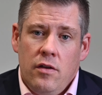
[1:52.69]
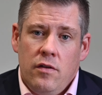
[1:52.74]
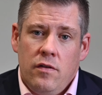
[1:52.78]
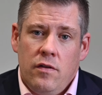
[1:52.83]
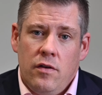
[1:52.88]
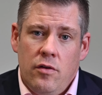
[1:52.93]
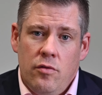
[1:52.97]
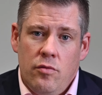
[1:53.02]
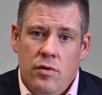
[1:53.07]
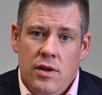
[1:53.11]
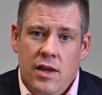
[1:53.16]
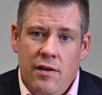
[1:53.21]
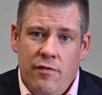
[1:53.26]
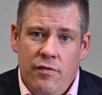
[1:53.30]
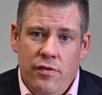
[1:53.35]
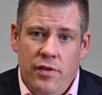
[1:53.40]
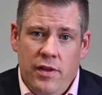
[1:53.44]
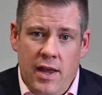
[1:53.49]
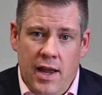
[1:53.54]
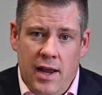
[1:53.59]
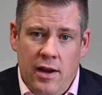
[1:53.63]
to give
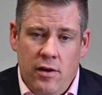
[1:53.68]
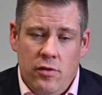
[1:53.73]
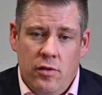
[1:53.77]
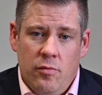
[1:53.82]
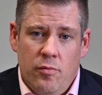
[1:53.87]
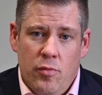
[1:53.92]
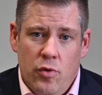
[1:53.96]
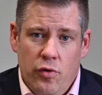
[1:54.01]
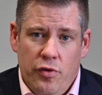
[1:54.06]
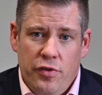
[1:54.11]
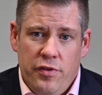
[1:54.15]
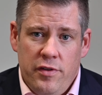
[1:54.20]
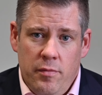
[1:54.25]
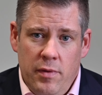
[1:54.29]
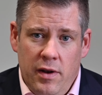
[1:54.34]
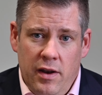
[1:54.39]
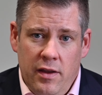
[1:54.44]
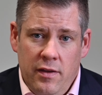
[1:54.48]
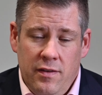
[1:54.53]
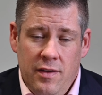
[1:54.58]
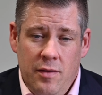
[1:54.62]
the ankle more
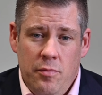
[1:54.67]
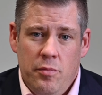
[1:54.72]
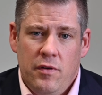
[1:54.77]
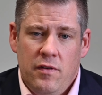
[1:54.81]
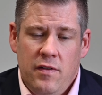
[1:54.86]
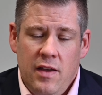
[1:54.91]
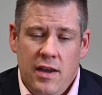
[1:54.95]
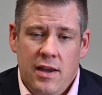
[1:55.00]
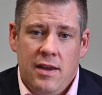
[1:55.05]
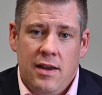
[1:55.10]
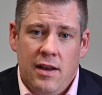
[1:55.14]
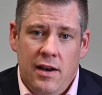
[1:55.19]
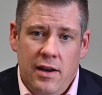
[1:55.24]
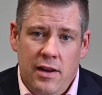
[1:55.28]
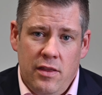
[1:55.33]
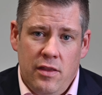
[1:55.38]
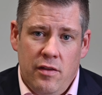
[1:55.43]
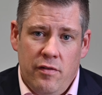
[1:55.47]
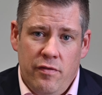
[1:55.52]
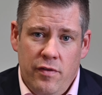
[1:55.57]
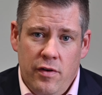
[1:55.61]
stability, particularly
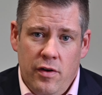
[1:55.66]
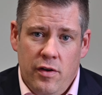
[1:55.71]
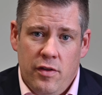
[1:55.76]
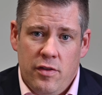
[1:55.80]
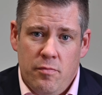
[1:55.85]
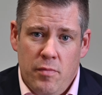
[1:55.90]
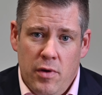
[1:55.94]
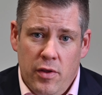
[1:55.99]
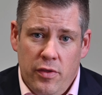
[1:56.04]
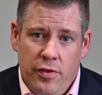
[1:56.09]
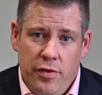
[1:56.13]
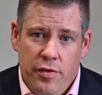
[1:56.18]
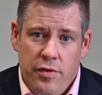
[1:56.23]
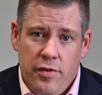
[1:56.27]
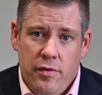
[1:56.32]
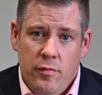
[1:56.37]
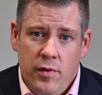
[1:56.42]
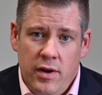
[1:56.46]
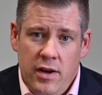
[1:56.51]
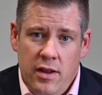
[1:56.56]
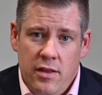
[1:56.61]
in the first months when